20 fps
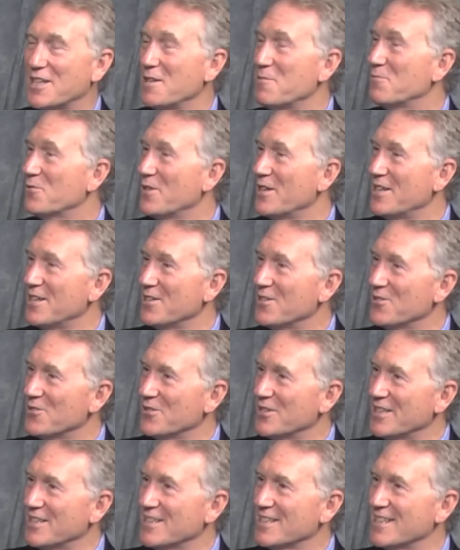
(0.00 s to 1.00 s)
keep reading
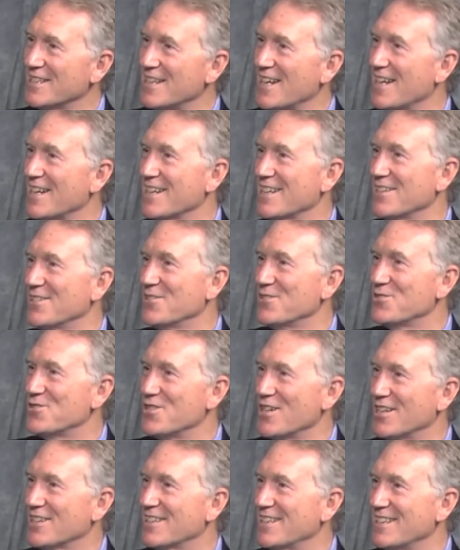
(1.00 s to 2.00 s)
you in Connecticut News
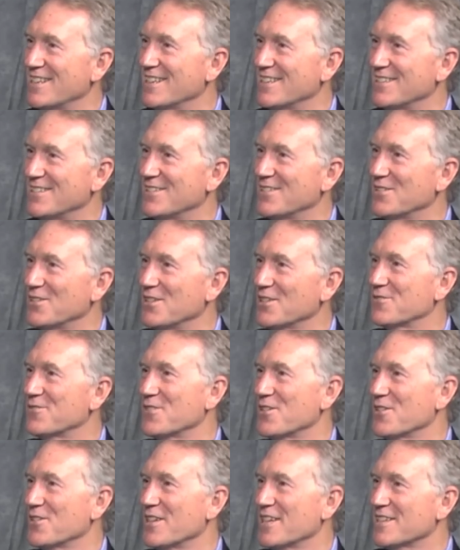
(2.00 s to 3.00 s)
Junkie and look
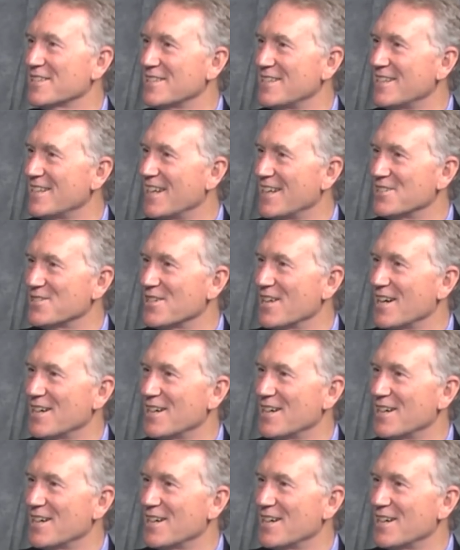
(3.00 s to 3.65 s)
for your next teenage